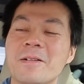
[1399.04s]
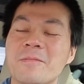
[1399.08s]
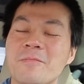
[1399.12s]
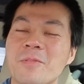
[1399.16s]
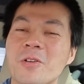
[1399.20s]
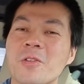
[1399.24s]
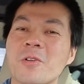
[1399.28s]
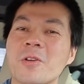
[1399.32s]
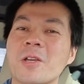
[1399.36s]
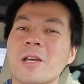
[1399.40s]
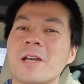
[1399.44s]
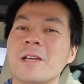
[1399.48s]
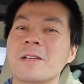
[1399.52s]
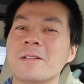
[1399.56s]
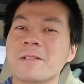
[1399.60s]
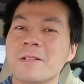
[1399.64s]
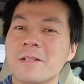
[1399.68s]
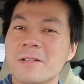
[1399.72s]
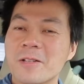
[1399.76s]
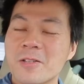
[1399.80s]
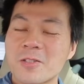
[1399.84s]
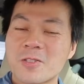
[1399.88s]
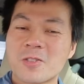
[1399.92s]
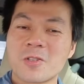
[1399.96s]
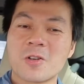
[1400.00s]
But okay,
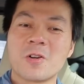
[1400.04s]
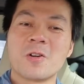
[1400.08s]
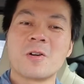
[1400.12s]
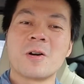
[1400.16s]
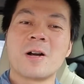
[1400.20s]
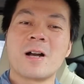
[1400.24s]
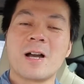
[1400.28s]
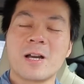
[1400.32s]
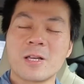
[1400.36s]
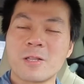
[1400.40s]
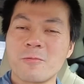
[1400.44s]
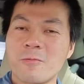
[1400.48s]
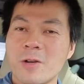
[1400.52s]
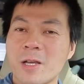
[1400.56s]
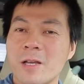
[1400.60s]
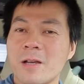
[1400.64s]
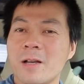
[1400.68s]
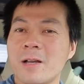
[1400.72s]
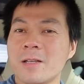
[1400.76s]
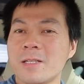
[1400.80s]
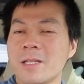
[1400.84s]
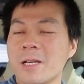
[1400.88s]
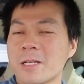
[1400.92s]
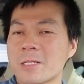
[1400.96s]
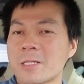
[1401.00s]
so anyway,
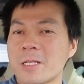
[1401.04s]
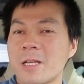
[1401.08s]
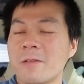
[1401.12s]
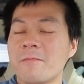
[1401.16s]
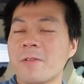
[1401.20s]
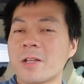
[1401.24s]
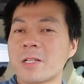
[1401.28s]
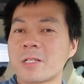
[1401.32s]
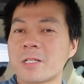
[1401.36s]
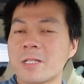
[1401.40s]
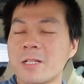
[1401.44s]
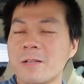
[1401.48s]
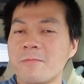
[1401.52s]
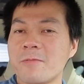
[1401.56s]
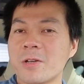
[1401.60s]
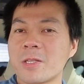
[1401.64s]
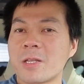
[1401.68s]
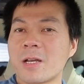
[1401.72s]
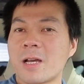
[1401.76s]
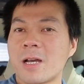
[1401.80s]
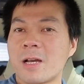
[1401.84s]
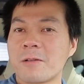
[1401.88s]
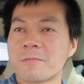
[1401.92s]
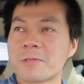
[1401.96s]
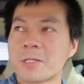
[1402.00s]
yes, eventually when
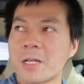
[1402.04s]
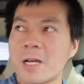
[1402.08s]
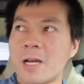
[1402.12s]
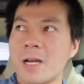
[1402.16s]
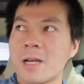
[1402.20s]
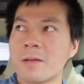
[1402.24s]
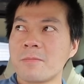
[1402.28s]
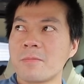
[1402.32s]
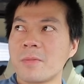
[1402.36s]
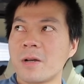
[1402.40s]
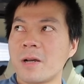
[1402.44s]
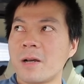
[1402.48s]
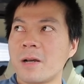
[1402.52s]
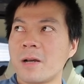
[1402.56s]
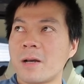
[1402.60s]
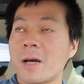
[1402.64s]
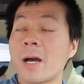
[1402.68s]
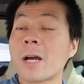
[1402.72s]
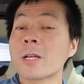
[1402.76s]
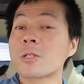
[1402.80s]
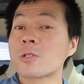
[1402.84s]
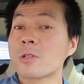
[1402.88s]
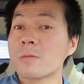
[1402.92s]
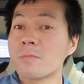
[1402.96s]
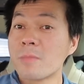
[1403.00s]
I have time,
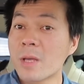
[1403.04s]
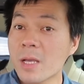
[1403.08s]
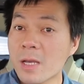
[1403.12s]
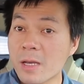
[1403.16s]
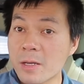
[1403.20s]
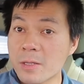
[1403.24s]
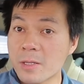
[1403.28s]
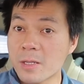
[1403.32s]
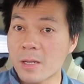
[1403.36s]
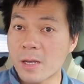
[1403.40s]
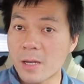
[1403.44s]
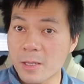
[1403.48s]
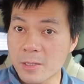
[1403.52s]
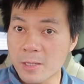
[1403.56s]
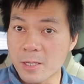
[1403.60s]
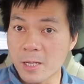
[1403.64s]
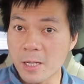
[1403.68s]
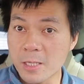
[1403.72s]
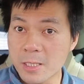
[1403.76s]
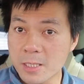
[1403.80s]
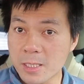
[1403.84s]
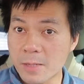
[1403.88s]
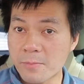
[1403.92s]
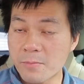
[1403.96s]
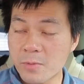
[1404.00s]
I should make
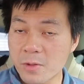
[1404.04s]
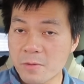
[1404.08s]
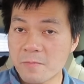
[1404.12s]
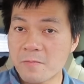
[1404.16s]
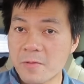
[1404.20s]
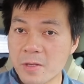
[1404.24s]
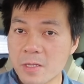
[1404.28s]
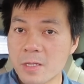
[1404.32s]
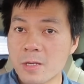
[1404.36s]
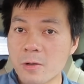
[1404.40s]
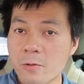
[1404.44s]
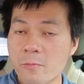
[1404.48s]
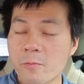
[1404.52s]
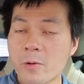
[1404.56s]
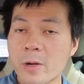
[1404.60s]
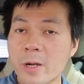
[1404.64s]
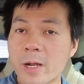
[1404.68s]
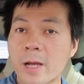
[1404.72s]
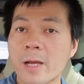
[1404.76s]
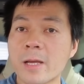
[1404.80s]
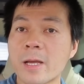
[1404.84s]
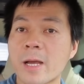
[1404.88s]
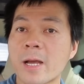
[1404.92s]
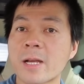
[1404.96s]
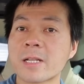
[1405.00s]
a separate video where
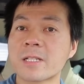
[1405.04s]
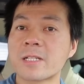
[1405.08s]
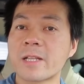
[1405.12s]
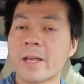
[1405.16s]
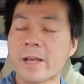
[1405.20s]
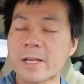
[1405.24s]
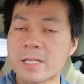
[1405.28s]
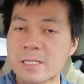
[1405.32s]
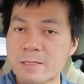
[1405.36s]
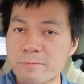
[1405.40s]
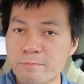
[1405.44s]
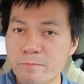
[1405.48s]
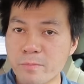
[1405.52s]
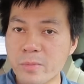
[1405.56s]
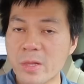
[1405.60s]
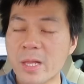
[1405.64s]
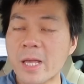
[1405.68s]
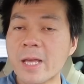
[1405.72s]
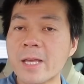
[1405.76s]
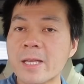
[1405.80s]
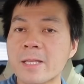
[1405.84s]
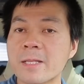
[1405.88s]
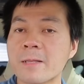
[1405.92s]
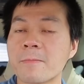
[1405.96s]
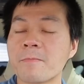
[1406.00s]
I actually
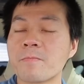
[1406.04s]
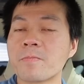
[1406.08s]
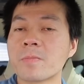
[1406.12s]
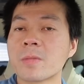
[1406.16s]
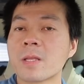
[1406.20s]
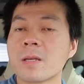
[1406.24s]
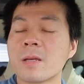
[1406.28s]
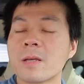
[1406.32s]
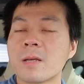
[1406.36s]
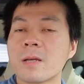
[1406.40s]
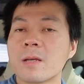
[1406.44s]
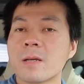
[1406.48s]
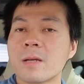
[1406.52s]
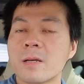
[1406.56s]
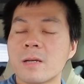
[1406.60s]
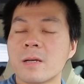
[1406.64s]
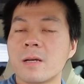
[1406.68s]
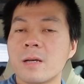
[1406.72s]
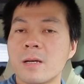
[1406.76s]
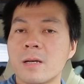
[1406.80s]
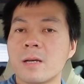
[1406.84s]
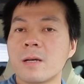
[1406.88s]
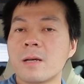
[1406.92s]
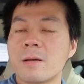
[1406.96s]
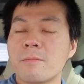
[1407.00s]
explain
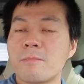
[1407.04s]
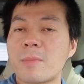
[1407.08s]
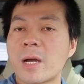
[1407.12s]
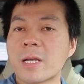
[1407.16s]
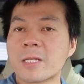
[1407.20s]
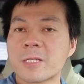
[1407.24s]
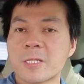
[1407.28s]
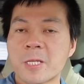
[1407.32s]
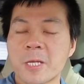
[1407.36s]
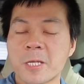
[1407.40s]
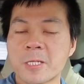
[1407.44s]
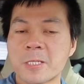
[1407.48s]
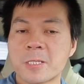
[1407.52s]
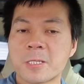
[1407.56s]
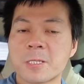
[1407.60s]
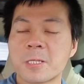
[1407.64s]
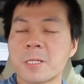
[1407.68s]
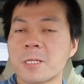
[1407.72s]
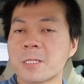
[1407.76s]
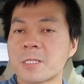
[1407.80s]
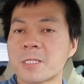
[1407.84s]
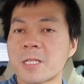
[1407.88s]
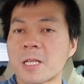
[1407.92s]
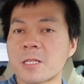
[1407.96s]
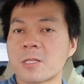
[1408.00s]
my test
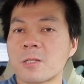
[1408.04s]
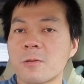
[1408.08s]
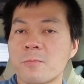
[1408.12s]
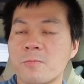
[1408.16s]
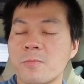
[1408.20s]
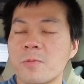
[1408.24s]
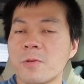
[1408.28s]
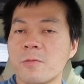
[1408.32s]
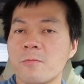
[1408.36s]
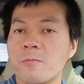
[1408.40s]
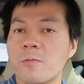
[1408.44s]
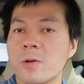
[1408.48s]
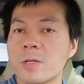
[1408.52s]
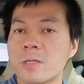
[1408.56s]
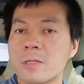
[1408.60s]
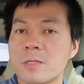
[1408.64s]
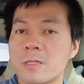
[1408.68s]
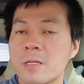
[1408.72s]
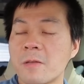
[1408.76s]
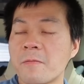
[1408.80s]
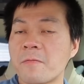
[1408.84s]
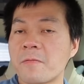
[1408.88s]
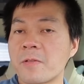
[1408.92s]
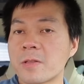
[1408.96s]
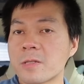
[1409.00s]
setup with
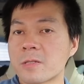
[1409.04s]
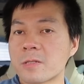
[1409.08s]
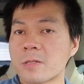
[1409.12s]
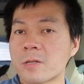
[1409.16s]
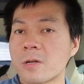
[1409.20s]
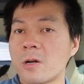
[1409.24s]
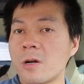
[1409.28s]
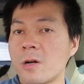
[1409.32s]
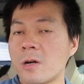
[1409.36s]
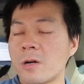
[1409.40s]
different